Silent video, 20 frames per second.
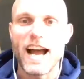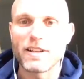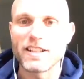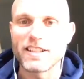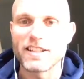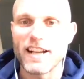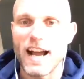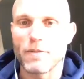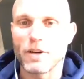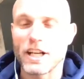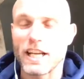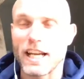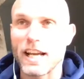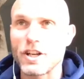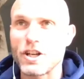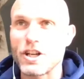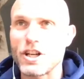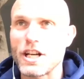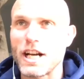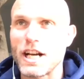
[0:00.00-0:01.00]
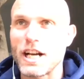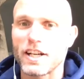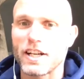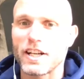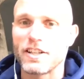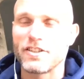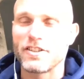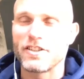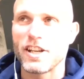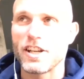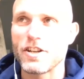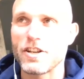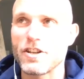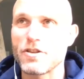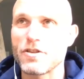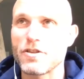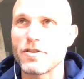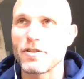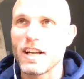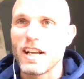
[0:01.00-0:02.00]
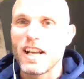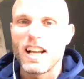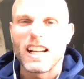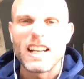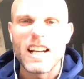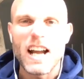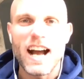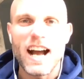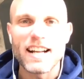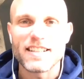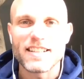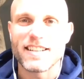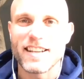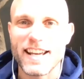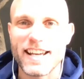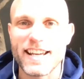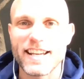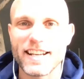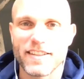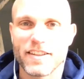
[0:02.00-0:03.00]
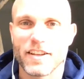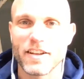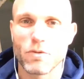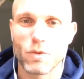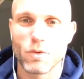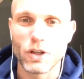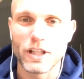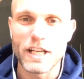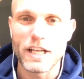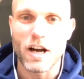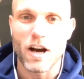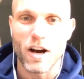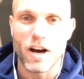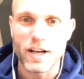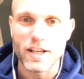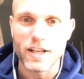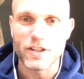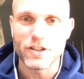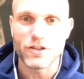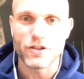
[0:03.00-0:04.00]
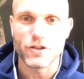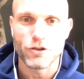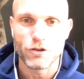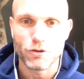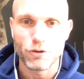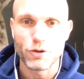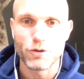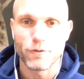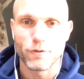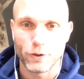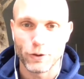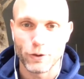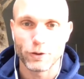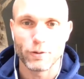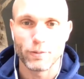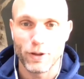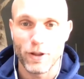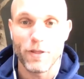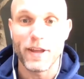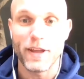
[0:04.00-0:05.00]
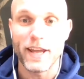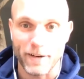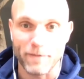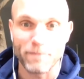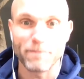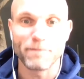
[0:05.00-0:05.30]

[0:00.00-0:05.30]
and time again. You got to continue not saying the really honest, true, vulnerable thing.